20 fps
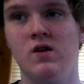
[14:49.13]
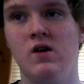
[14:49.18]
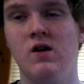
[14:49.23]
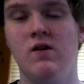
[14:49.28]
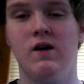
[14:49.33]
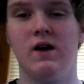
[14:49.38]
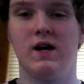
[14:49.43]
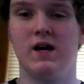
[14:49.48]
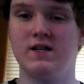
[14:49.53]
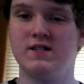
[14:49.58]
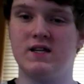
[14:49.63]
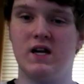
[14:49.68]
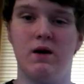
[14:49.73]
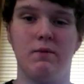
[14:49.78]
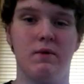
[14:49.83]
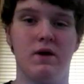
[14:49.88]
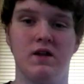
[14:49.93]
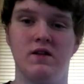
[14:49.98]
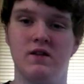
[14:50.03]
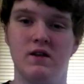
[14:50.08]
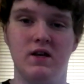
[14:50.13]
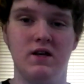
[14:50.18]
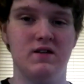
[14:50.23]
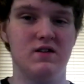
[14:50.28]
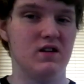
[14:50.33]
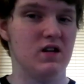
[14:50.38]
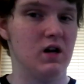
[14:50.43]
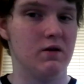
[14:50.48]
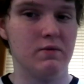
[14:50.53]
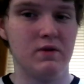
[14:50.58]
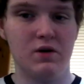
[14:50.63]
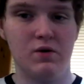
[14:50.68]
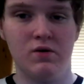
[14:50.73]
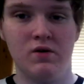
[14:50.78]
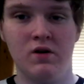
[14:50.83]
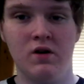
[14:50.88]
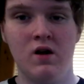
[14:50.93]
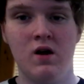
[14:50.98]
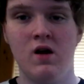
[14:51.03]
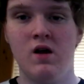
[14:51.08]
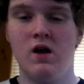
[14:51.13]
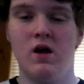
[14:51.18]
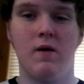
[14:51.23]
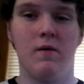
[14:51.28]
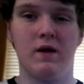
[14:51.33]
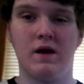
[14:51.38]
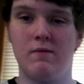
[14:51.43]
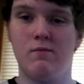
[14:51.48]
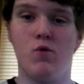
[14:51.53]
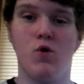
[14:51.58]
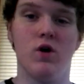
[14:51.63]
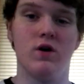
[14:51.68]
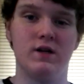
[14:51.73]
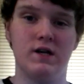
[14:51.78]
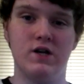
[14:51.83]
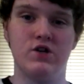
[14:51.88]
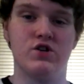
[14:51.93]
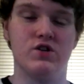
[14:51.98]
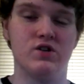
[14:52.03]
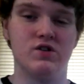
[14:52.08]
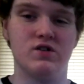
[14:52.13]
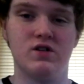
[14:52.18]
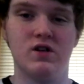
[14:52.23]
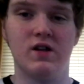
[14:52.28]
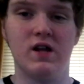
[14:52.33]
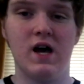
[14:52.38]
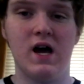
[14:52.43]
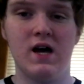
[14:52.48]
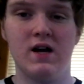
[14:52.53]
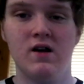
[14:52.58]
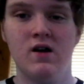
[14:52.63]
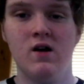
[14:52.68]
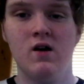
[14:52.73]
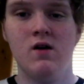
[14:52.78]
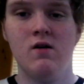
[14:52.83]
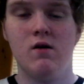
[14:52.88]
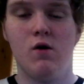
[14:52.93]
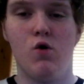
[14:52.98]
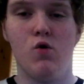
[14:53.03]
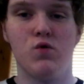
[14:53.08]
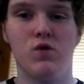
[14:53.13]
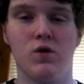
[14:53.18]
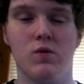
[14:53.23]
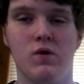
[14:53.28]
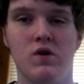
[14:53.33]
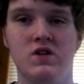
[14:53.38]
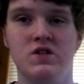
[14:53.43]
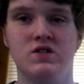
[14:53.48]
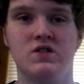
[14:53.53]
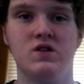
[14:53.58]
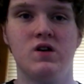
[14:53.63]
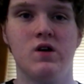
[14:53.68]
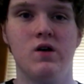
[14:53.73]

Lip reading: Like I said, I'm getting the ECW, and I'm getting more additions to that, older ones.